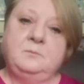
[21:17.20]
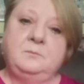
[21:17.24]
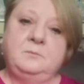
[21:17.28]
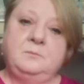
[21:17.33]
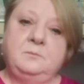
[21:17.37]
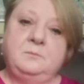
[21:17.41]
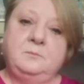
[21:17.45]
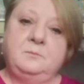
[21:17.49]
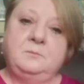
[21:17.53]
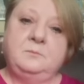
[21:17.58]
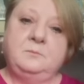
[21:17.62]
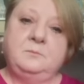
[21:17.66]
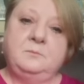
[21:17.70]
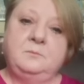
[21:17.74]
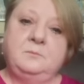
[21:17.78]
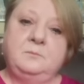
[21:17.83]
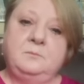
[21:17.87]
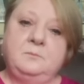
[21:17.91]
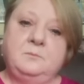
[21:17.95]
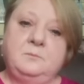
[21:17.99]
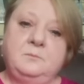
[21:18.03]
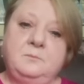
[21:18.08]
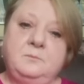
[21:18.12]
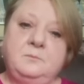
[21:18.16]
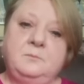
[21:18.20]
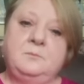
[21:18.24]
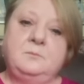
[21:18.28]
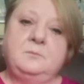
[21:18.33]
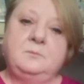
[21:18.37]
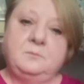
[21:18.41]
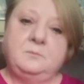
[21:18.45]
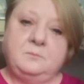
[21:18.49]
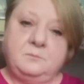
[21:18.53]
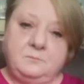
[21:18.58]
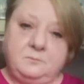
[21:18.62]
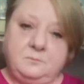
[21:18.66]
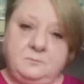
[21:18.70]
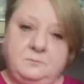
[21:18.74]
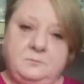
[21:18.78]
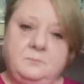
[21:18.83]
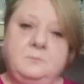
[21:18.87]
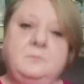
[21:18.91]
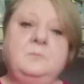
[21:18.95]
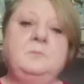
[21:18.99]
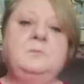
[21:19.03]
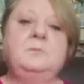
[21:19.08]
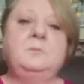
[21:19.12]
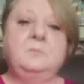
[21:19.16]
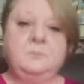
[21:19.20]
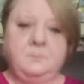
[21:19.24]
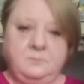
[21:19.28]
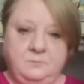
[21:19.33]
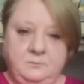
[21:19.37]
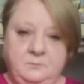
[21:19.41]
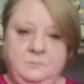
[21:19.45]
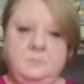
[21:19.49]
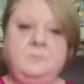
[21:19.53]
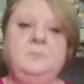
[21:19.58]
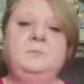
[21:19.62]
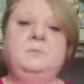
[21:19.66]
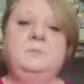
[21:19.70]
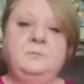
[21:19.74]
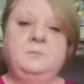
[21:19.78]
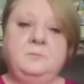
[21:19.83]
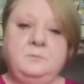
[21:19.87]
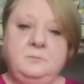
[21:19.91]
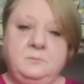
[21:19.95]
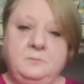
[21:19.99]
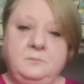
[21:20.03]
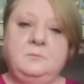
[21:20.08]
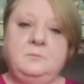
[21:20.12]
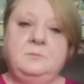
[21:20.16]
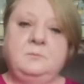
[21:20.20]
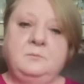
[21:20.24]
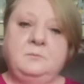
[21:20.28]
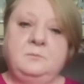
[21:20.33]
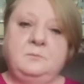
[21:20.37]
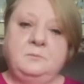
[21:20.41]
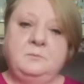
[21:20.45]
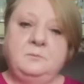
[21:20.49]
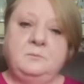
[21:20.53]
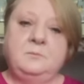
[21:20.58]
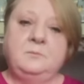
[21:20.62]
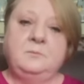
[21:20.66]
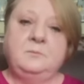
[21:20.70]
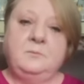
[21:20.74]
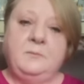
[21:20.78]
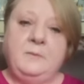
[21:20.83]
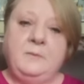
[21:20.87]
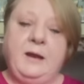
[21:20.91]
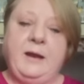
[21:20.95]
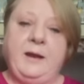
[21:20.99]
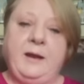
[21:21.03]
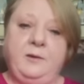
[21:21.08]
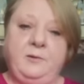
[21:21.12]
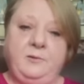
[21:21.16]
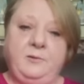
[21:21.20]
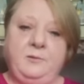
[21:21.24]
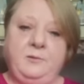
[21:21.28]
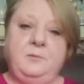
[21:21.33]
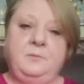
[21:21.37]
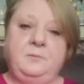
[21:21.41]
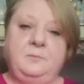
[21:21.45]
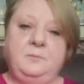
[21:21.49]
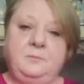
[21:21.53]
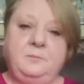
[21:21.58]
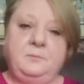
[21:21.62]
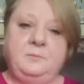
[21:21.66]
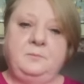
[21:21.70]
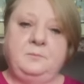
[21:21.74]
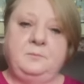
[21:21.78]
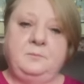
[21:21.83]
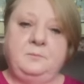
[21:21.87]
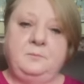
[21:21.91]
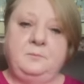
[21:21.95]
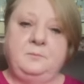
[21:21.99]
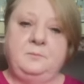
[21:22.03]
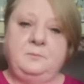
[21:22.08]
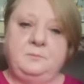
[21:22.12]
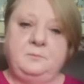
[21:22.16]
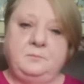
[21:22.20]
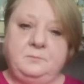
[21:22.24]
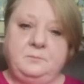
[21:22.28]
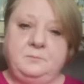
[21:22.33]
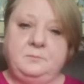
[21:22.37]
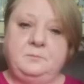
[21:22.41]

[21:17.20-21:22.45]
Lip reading: No words are spoken by the person on screen.